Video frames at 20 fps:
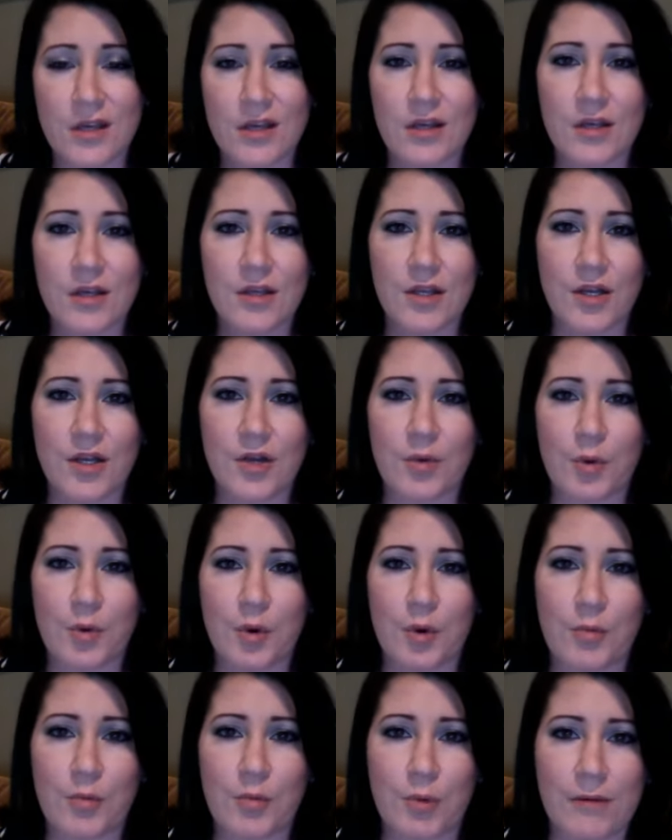
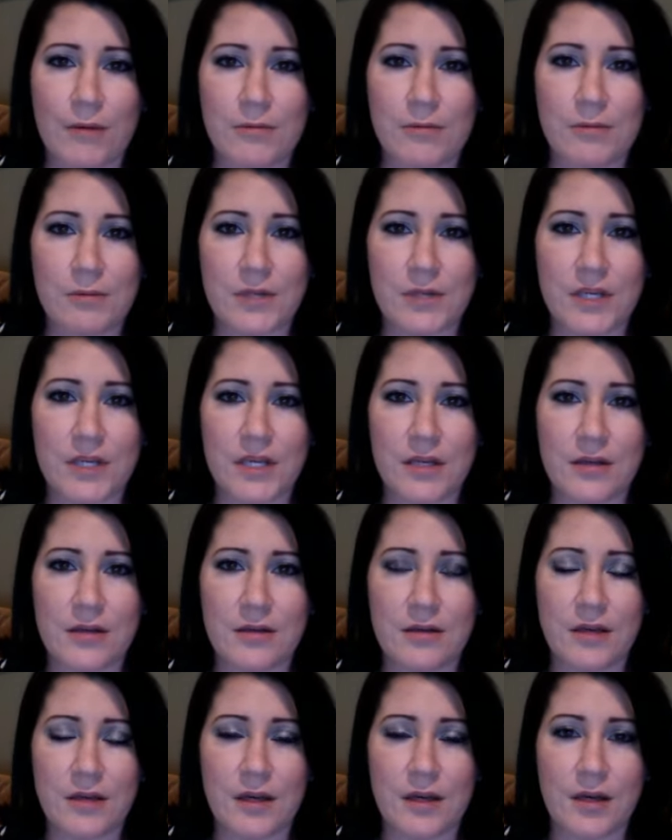could probably
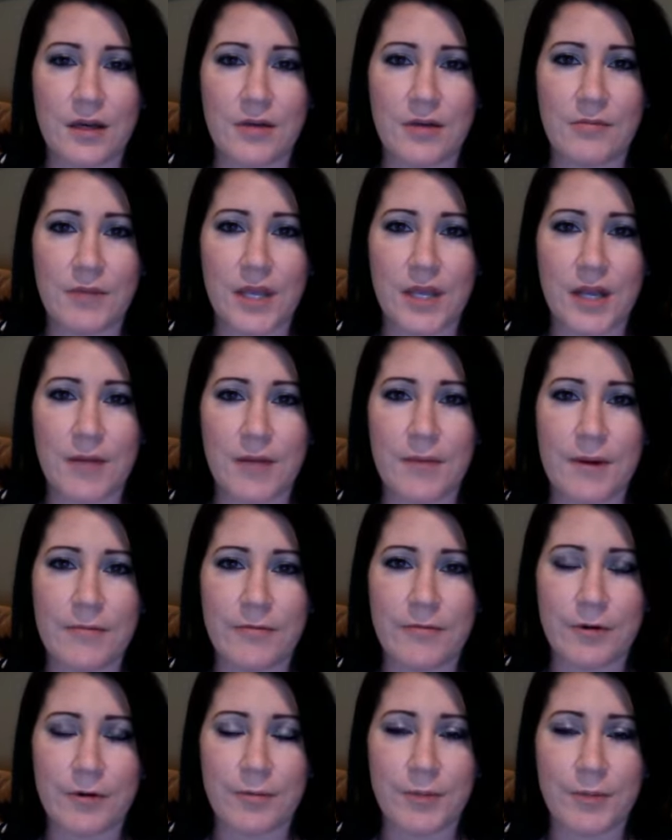hit them
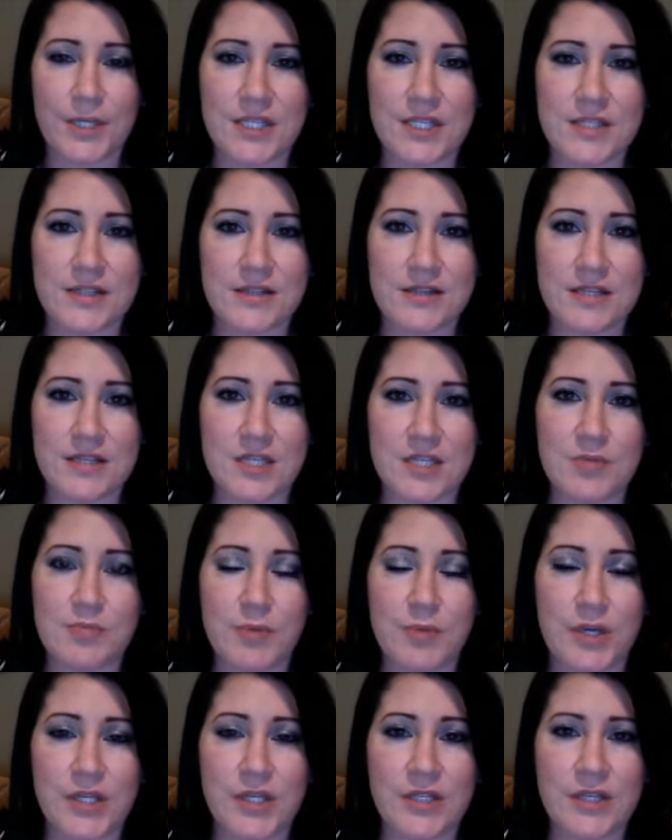up for a place to sleep,
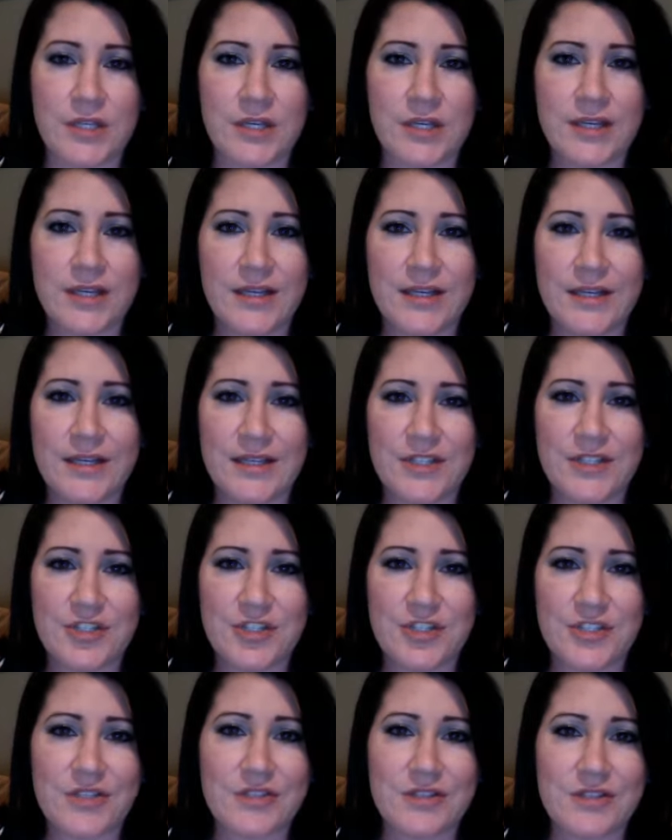but it's
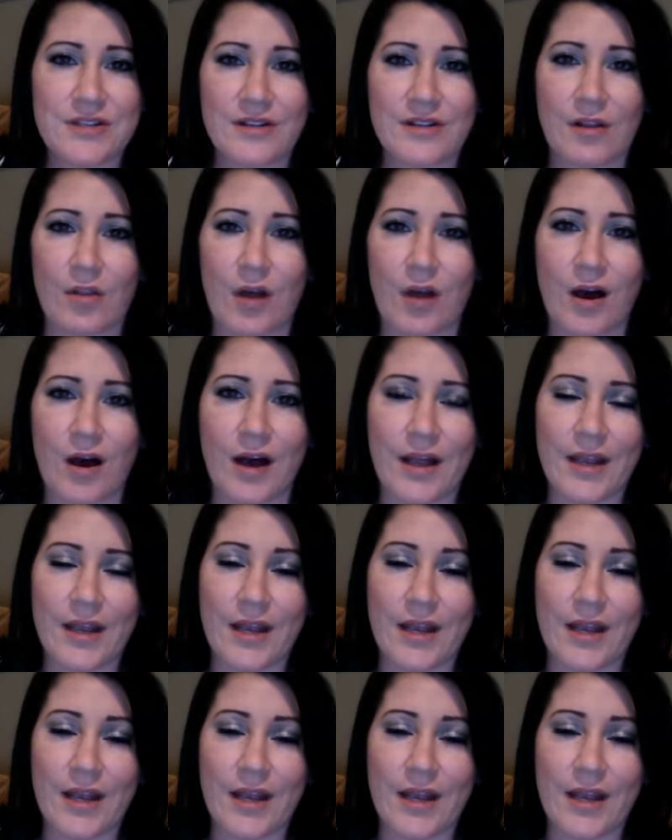just a lot.